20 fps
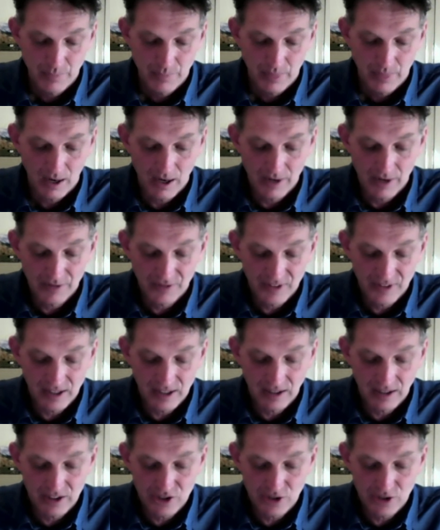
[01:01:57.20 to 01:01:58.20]
I feel
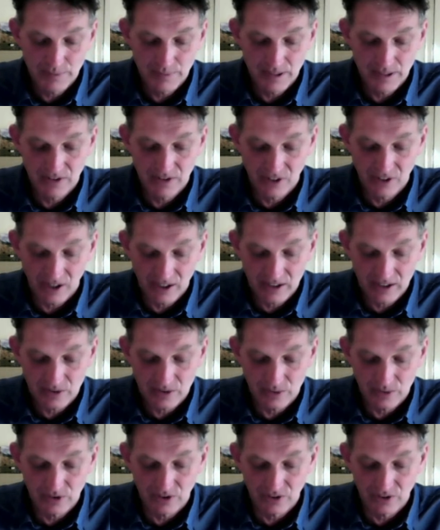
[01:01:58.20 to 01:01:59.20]
I should be
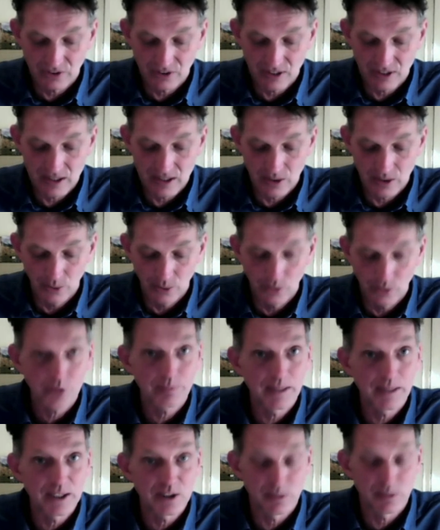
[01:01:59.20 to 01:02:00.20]
entitled to see all
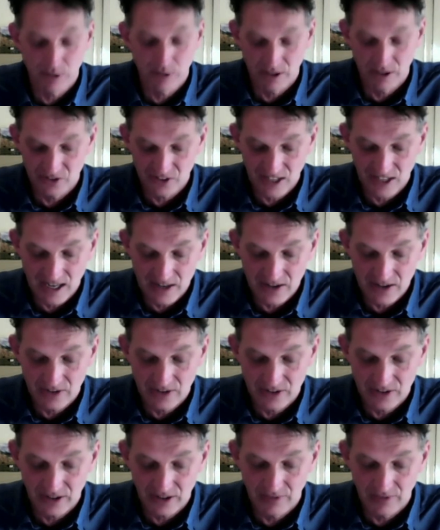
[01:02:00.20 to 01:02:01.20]
Special Branch and
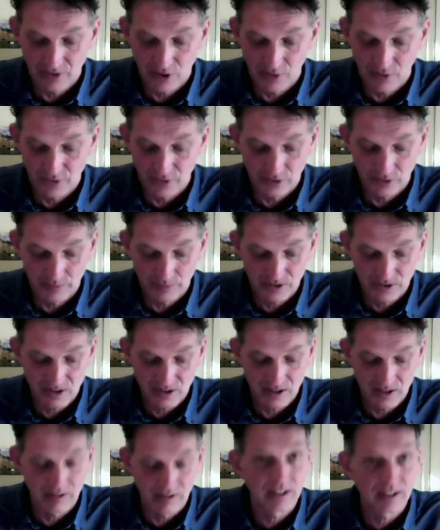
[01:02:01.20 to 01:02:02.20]
undercover officer
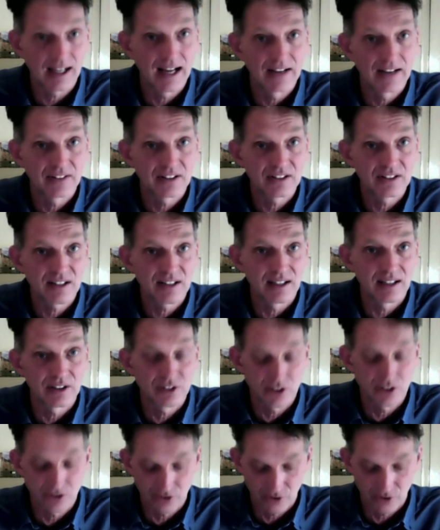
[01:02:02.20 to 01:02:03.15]
material and intelligence